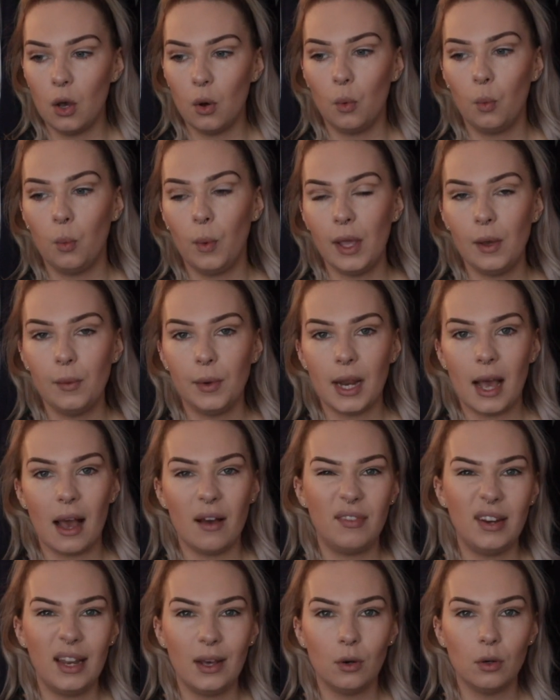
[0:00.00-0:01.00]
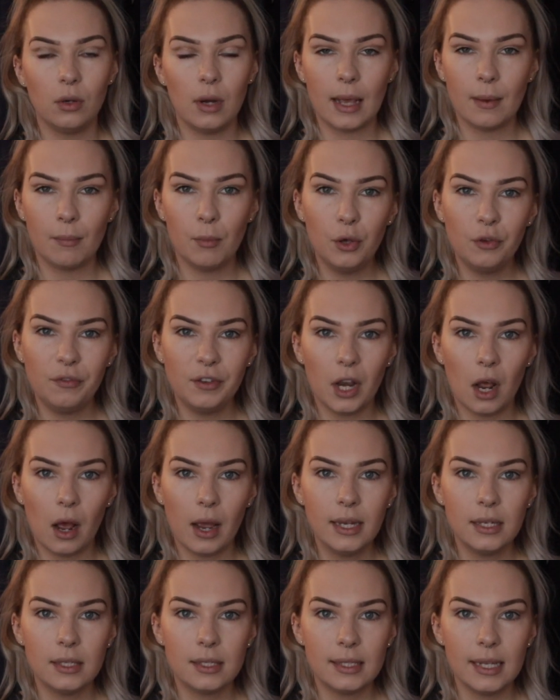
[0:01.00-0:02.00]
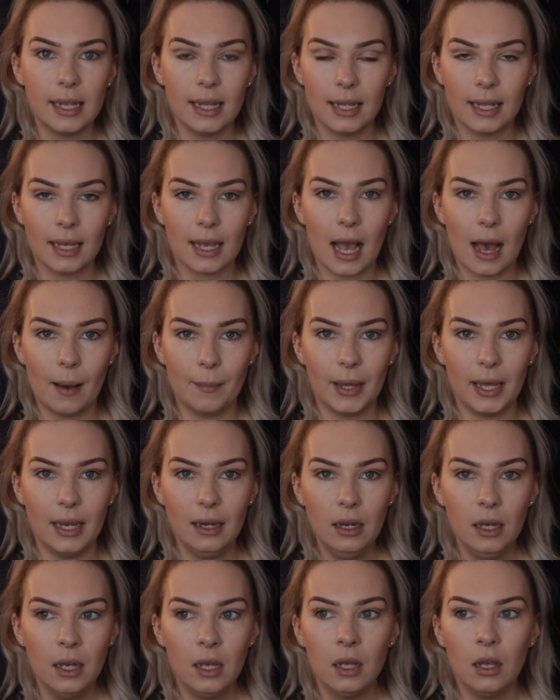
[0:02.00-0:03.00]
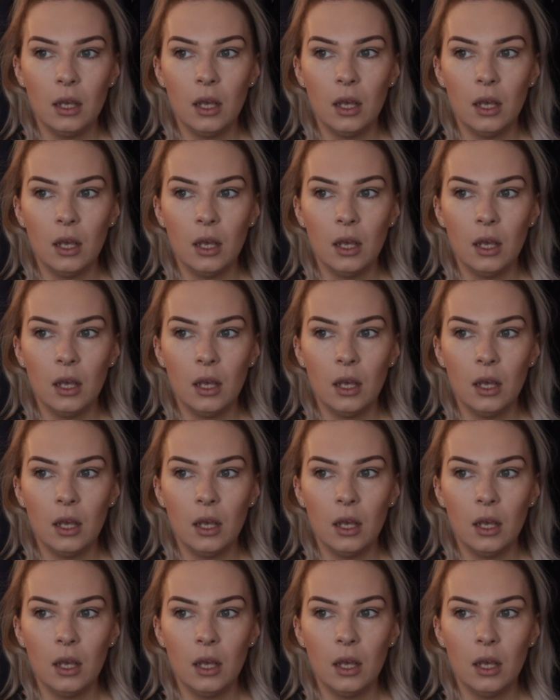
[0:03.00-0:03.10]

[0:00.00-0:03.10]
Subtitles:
we would have little like movie nights in the cabin,